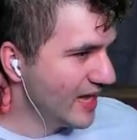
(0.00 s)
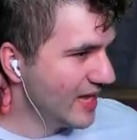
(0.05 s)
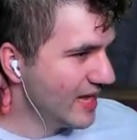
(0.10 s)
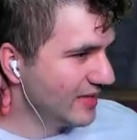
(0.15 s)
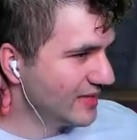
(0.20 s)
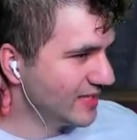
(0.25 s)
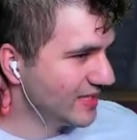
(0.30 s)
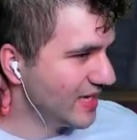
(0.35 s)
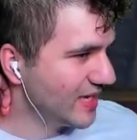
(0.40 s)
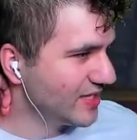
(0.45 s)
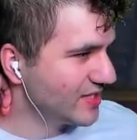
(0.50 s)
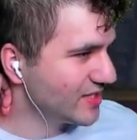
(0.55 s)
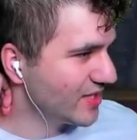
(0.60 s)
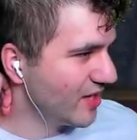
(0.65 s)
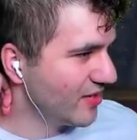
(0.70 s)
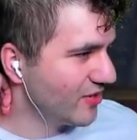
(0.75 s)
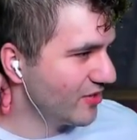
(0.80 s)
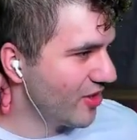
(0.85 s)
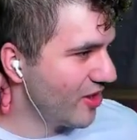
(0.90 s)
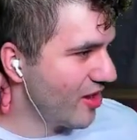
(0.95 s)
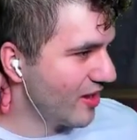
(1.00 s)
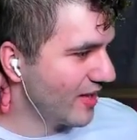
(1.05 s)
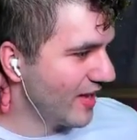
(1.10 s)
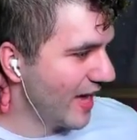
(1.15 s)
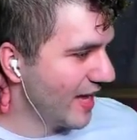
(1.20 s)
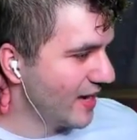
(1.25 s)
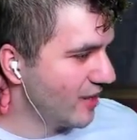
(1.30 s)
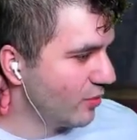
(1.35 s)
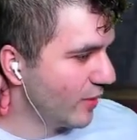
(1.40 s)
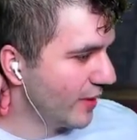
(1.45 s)
Tenacious Underdog,
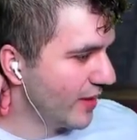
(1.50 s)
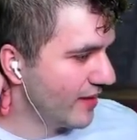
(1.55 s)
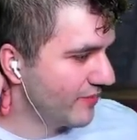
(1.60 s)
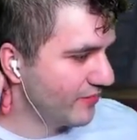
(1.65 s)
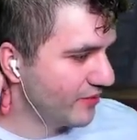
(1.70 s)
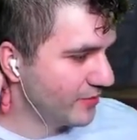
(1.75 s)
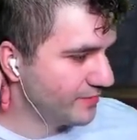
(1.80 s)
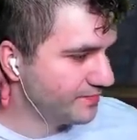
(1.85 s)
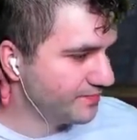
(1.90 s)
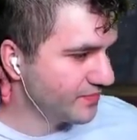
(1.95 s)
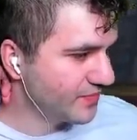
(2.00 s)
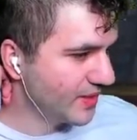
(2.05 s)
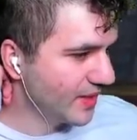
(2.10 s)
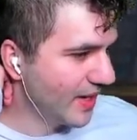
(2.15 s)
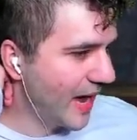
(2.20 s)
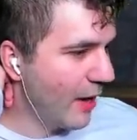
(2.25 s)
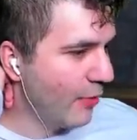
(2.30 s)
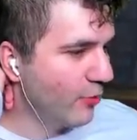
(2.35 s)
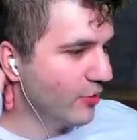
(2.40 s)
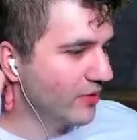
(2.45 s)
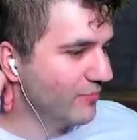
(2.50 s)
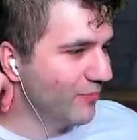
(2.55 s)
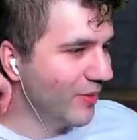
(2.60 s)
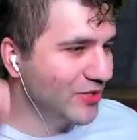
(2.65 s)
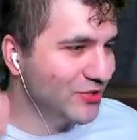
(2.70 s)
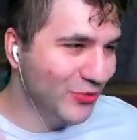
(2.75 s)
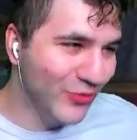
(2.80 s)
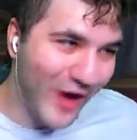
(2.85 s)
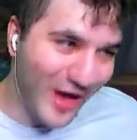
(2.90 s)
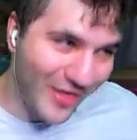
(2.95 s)
kind of whatever. I would
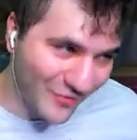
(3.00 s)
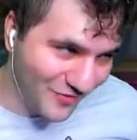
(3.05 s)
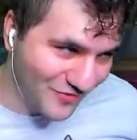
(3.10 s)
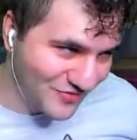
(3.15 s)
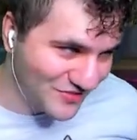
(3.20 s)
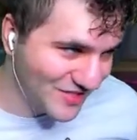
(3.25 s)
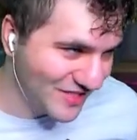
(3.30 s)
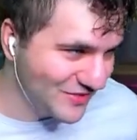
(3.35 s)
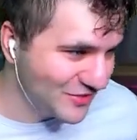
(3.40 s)
much rather have seen the